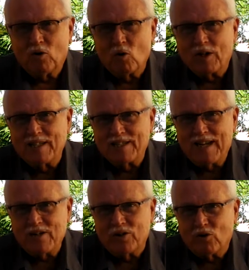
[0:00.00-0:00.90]

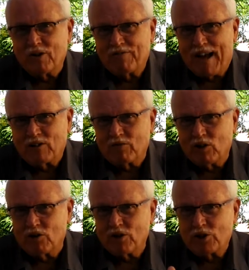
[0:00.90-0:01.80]
organization or the factory
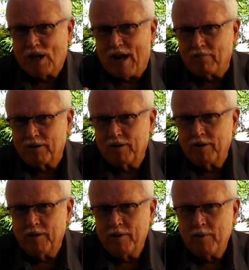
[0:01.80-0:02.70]
or the shop
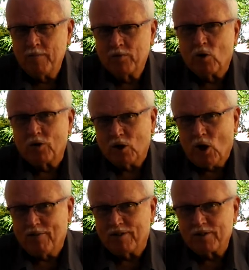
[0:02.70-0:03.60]
or the
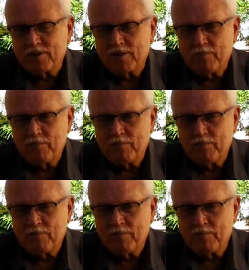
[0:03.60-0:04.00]
office.